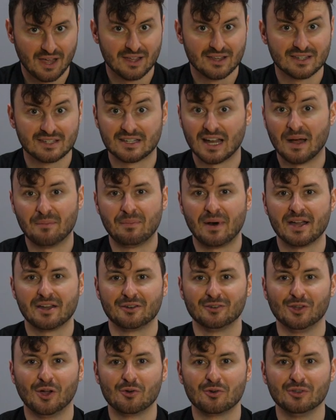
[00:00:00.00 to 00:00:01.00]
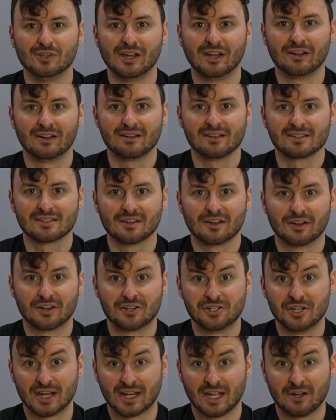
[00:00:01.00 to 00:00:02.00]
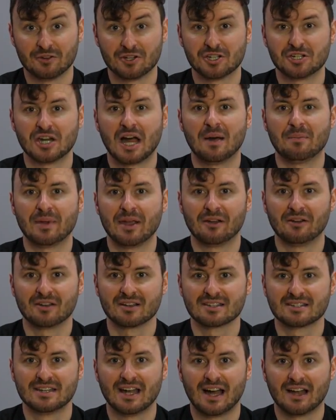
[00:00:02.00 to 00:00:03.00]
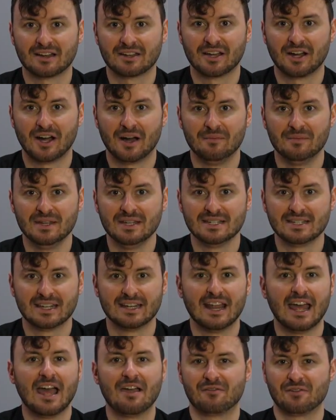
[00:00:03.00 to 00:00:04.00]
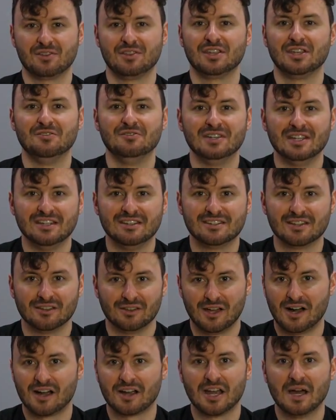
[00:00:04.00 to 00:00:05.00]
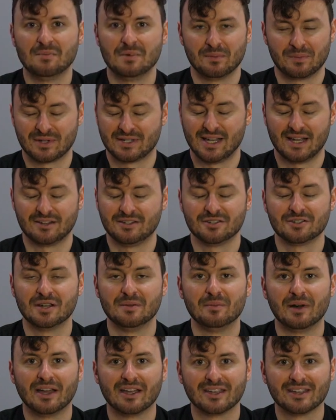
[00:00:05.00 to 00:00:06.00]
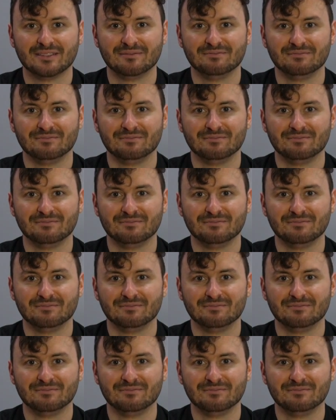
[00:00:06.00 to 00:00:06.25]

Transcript: Stop by your local ERIK'S or check out shoperiks.com to get everything you need to lock up and protect your e-bike.